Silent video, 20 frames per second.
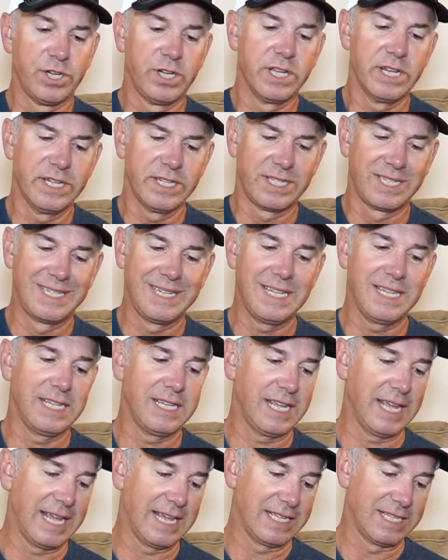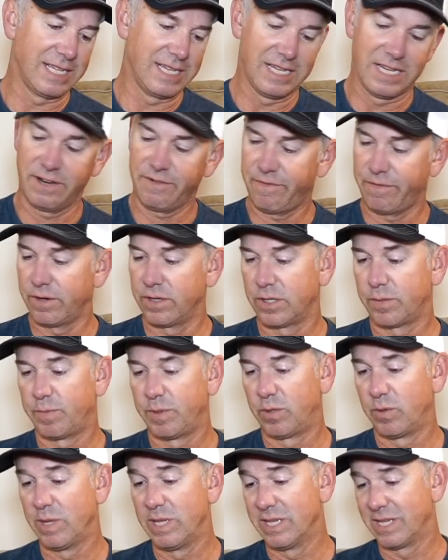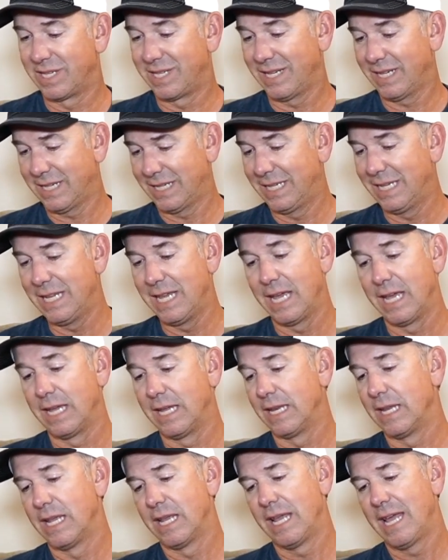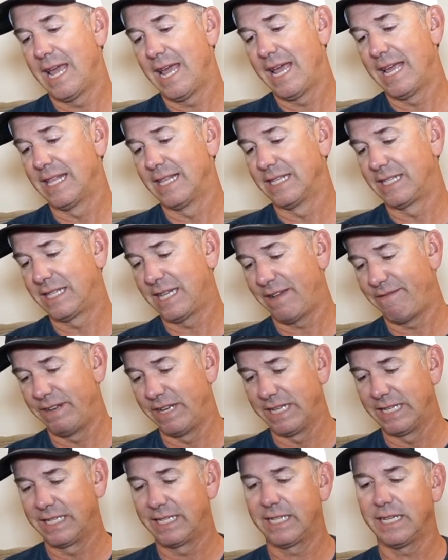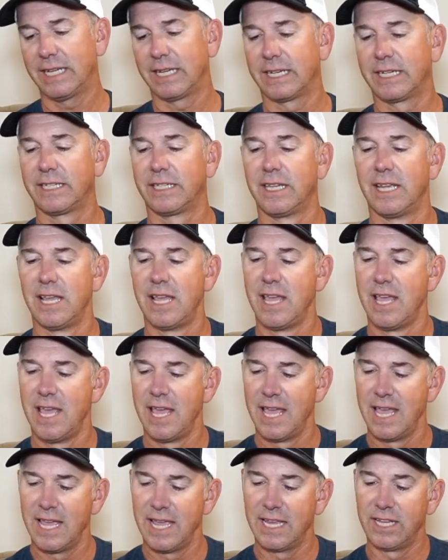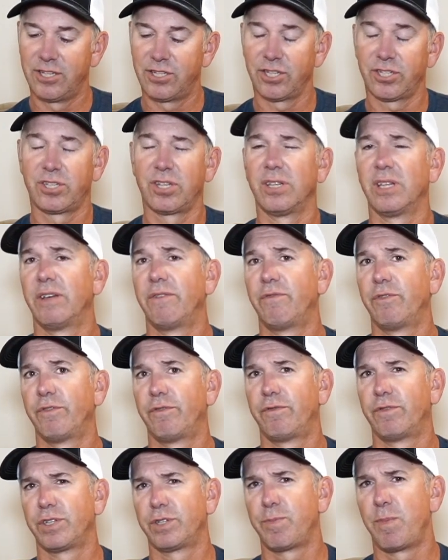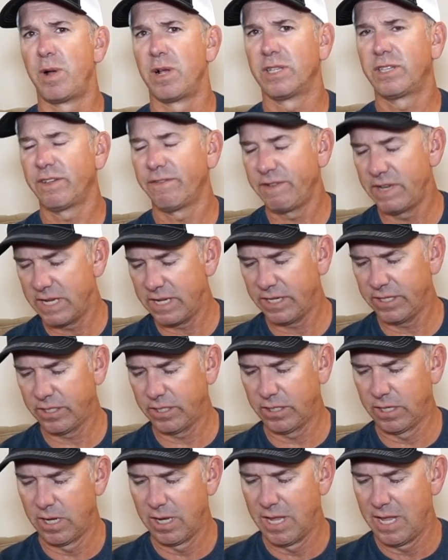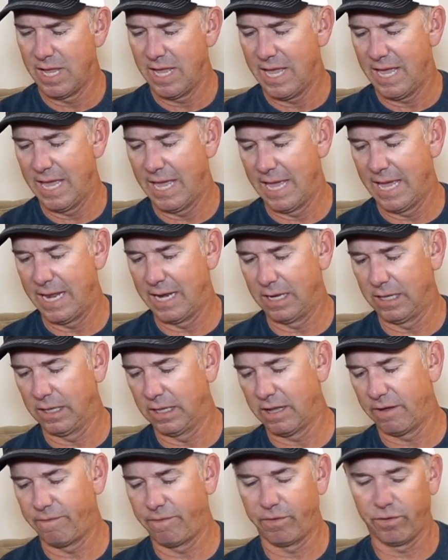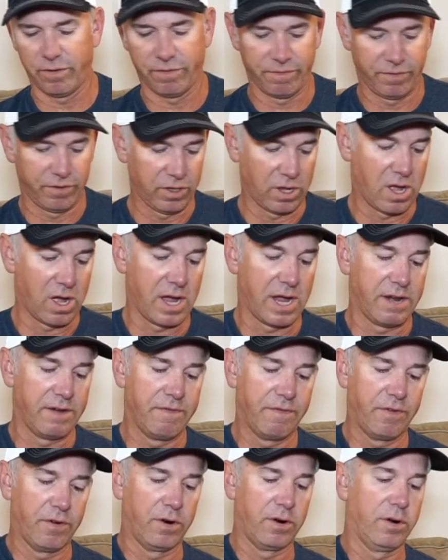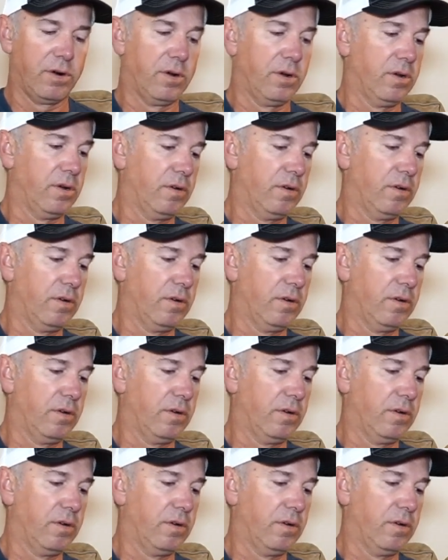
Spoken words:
you're gonna see as a difference between the 68 and the 76 is just a level of responsiveness and a level of glide for